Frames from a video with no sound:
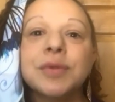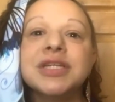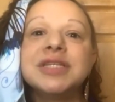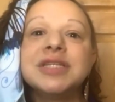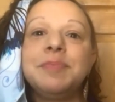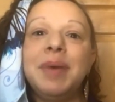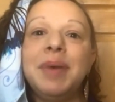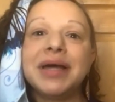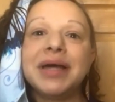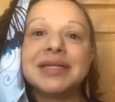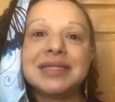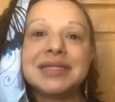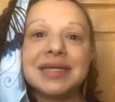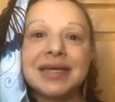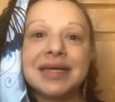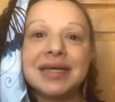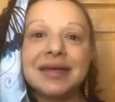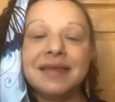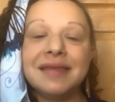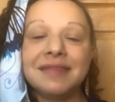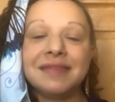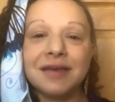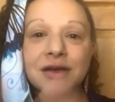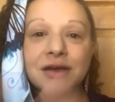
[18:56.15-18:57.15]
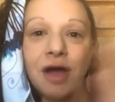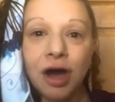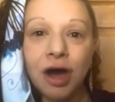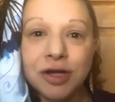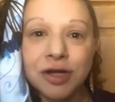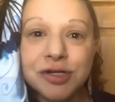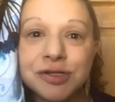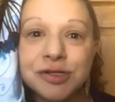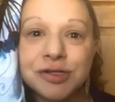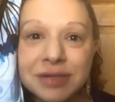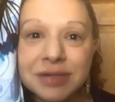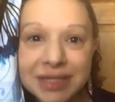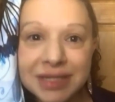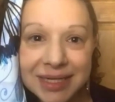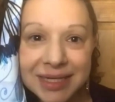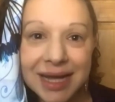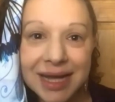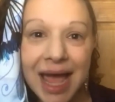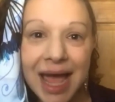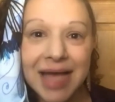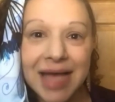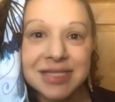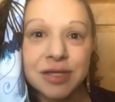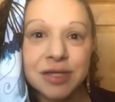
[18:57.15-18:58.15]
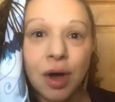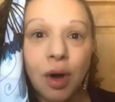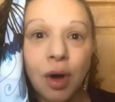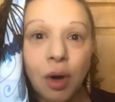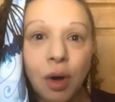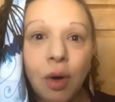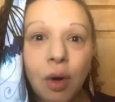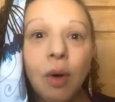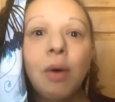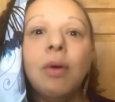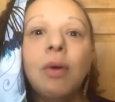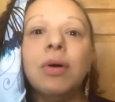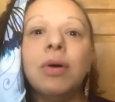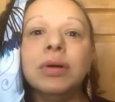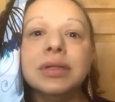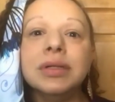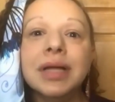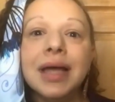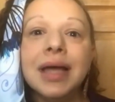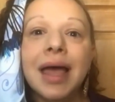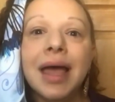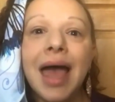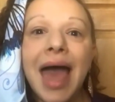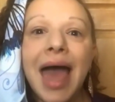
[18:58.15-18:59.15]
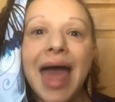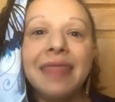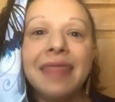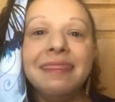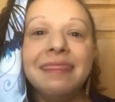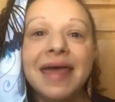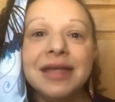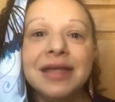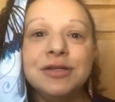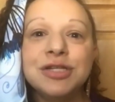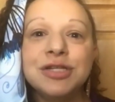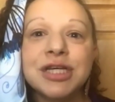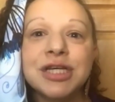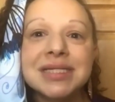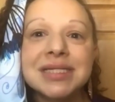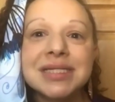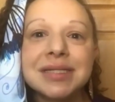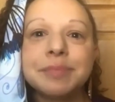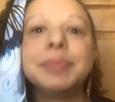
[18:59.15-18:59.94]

respecting the country as a whole, and then